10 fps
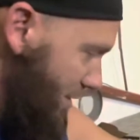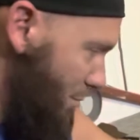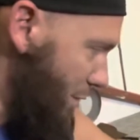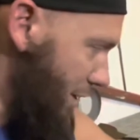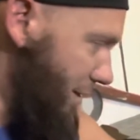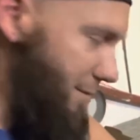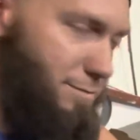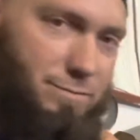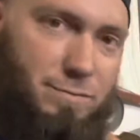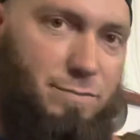but
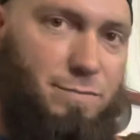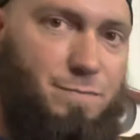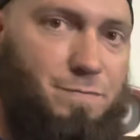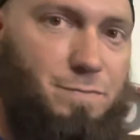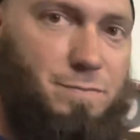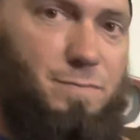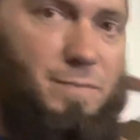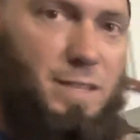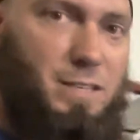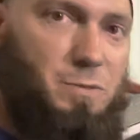
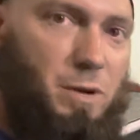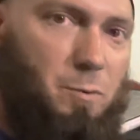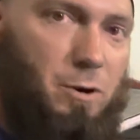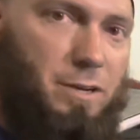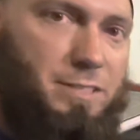this way works.